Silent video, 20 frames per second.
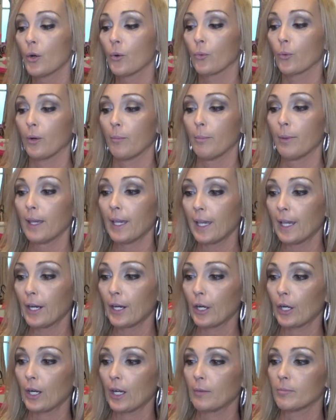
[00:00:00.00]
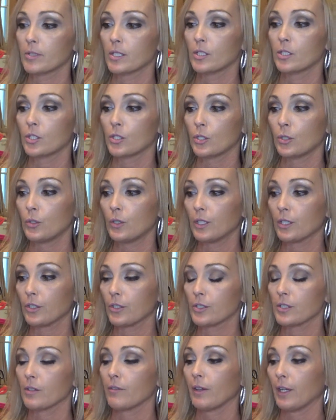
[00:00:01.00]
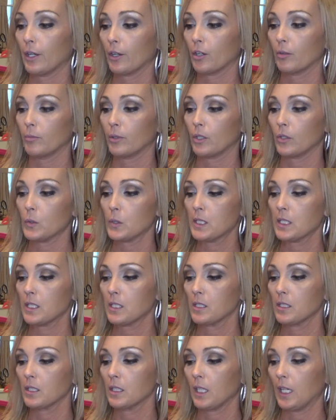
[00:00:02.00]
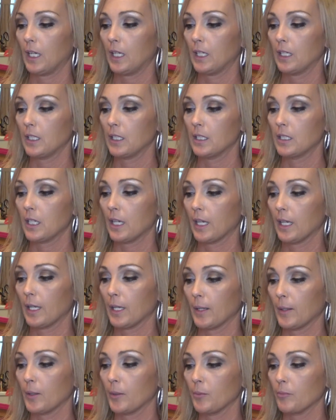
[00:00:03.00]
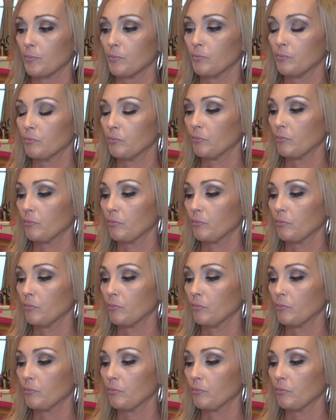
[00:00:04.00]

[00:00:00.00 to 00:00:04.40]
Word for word: repair up to two years of hair abuse and um,